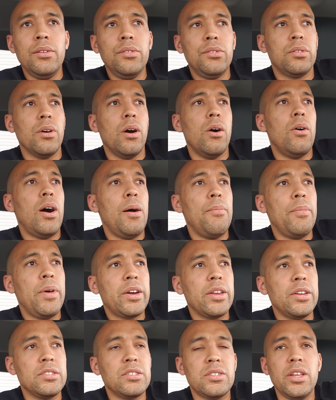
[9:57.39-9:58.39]
So I'm
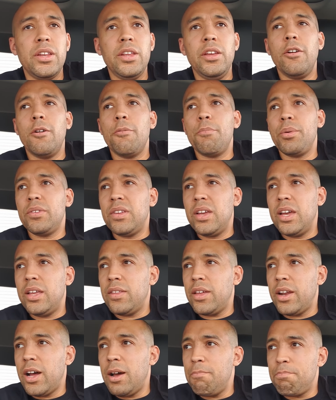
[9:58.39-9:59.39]
not going to sit here and
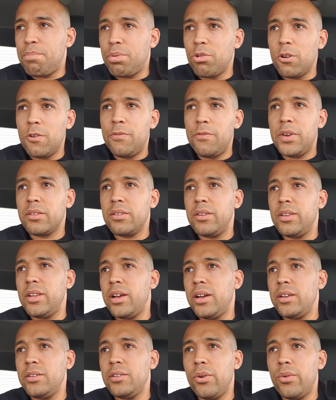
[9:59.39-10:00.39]
pretend that I'm perfect and
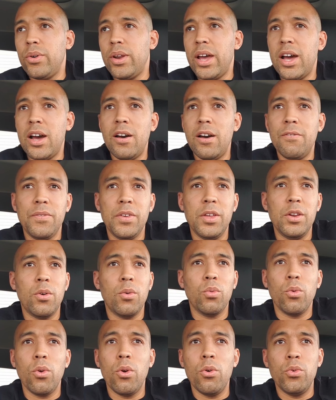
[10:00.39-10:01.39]
I don't have, you
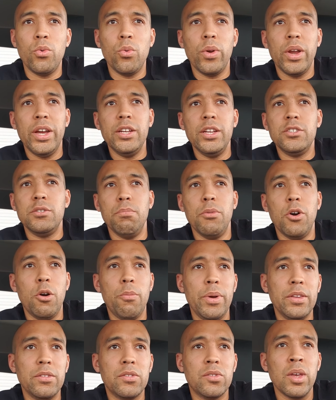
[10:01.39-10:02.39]
know, road rage
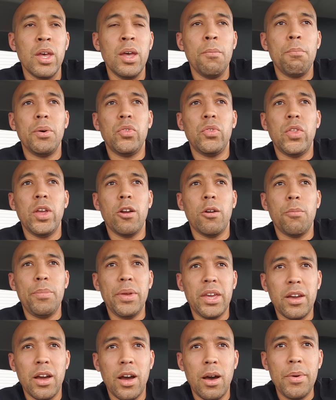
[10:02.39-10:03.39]
moments, but they are
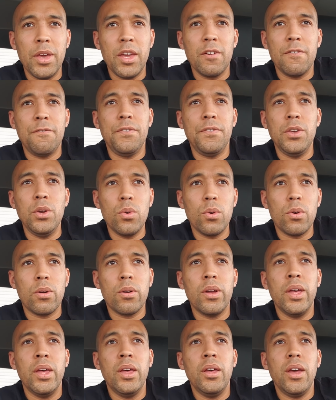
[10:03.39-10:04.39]
becoming
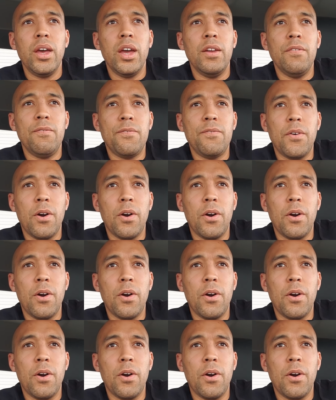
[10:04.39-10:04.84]
fewer and